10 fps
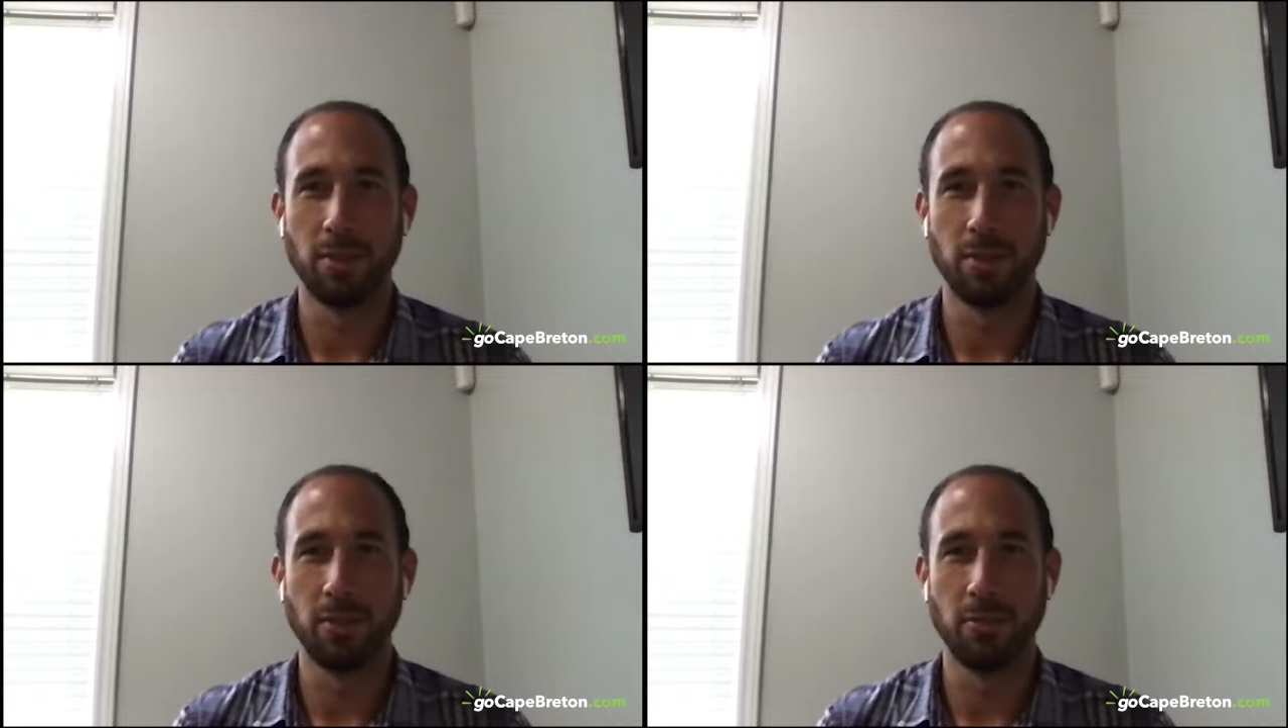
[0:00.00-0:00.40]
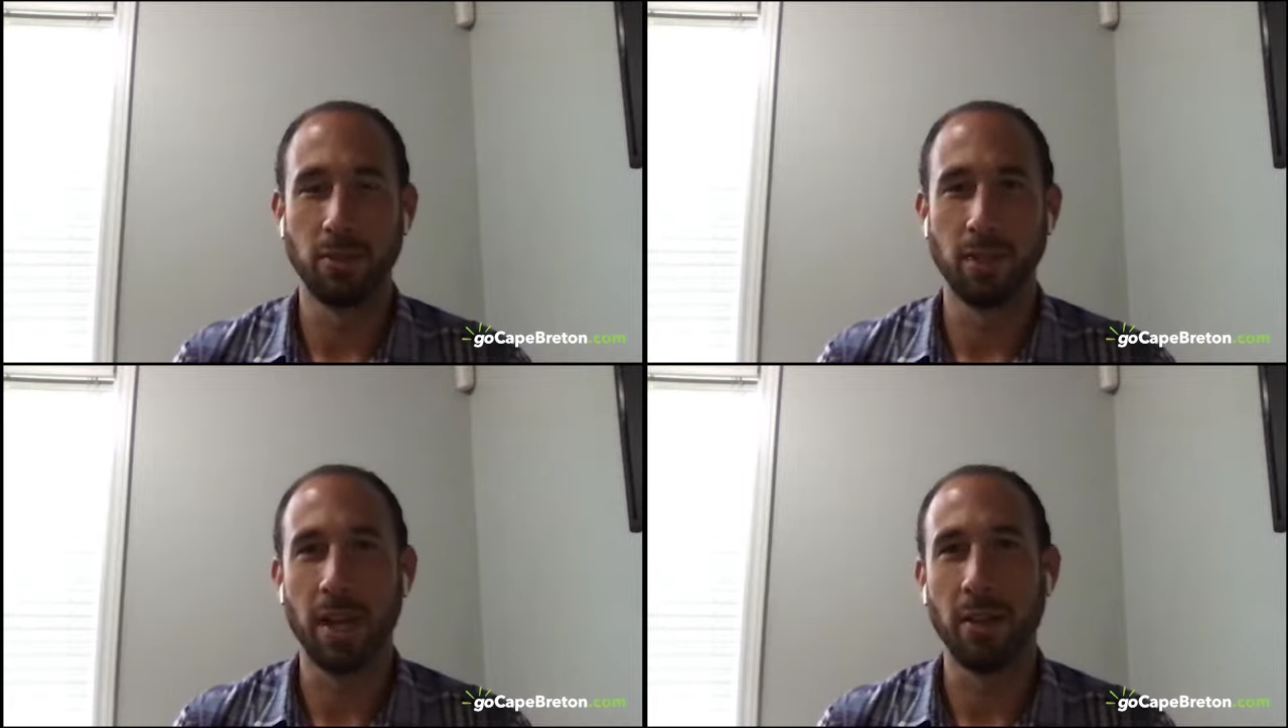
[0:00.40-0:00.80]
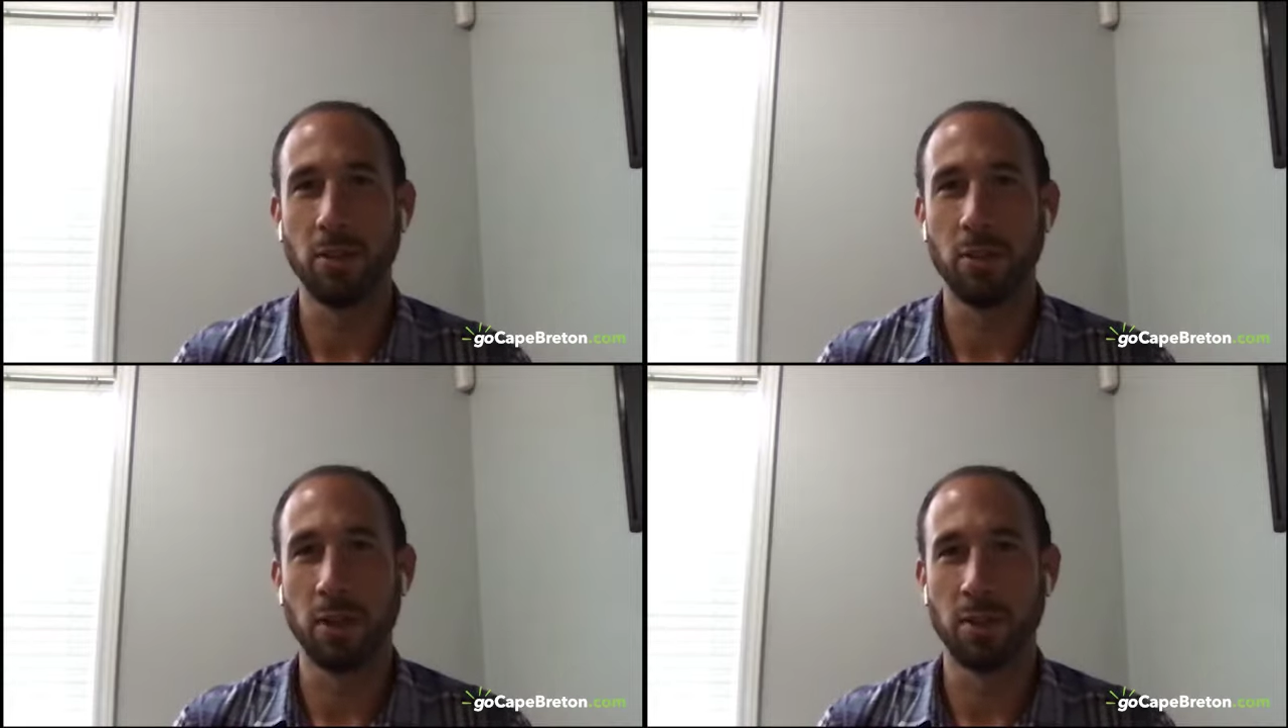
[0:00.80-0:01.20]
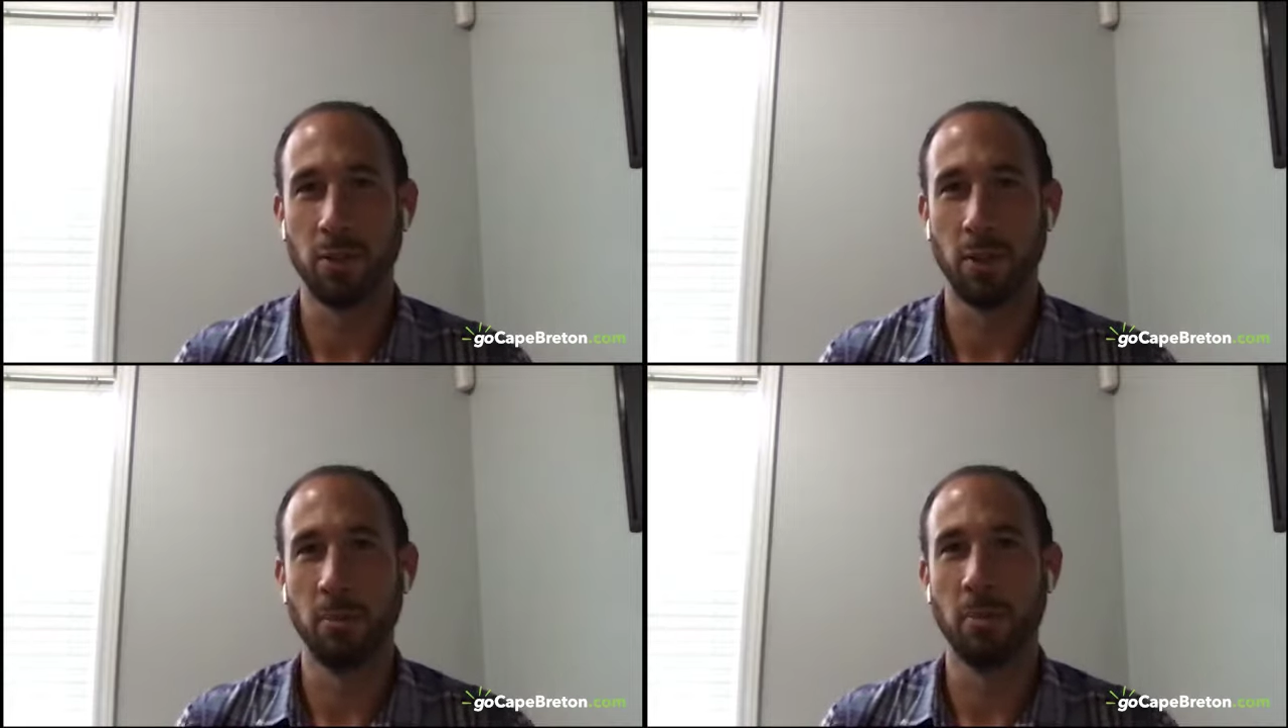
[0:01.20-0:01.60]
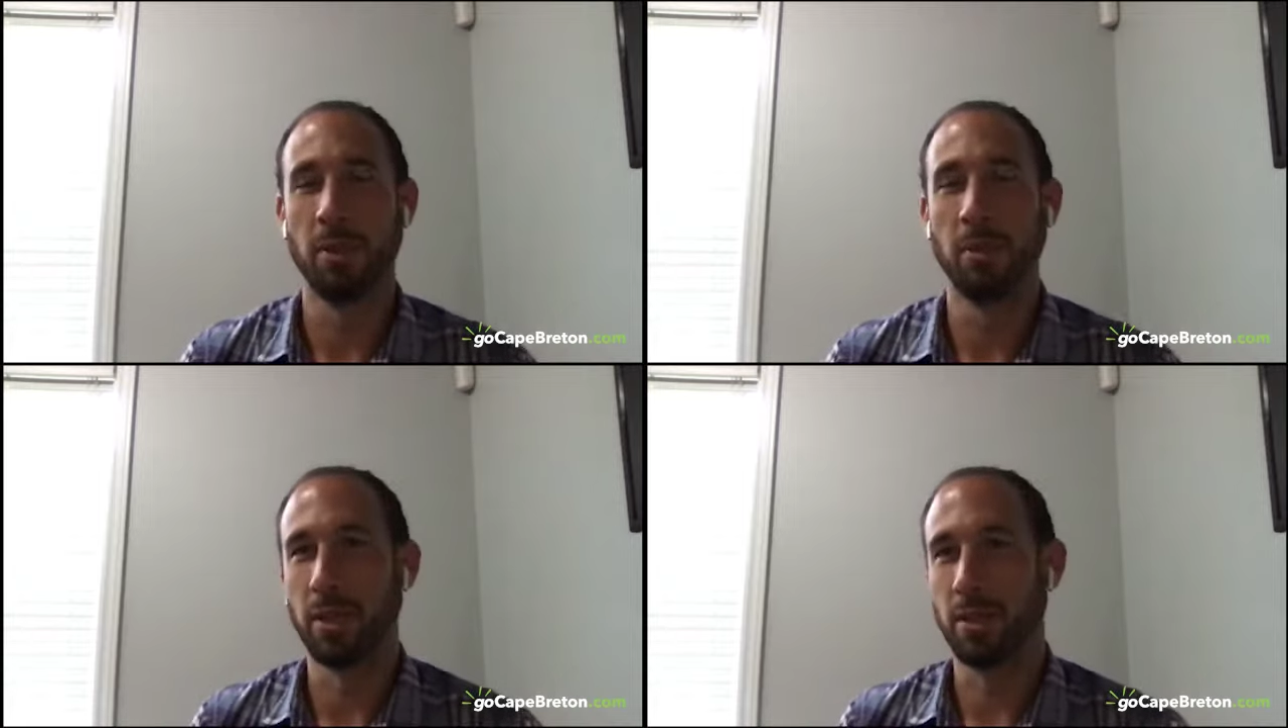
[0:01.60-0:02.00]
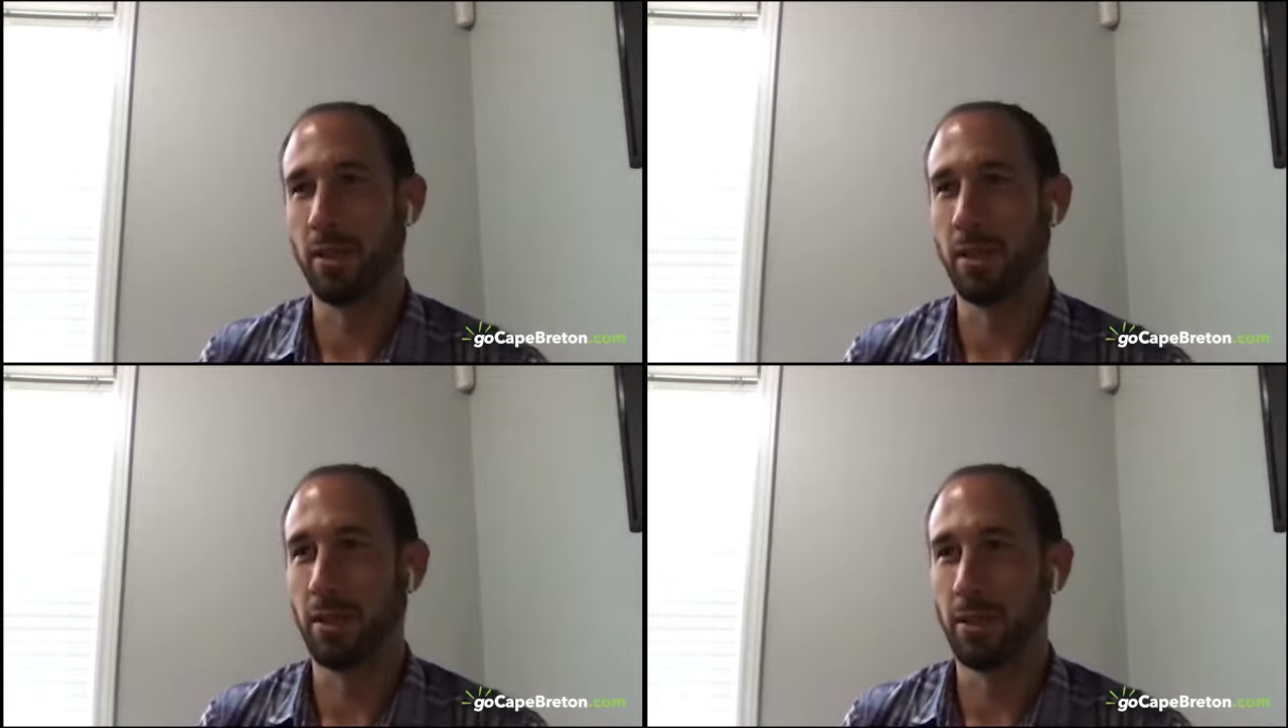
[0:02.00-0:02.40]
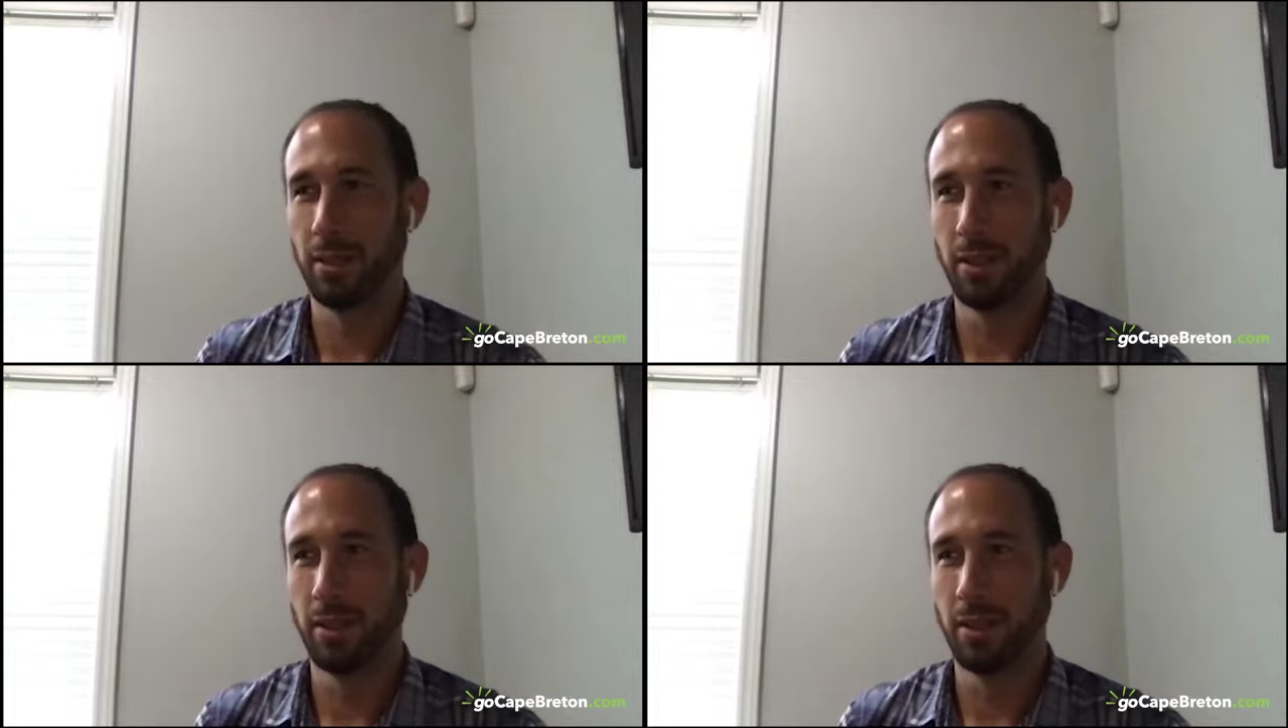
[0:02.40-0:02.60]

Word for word: to gather trends from, but uh,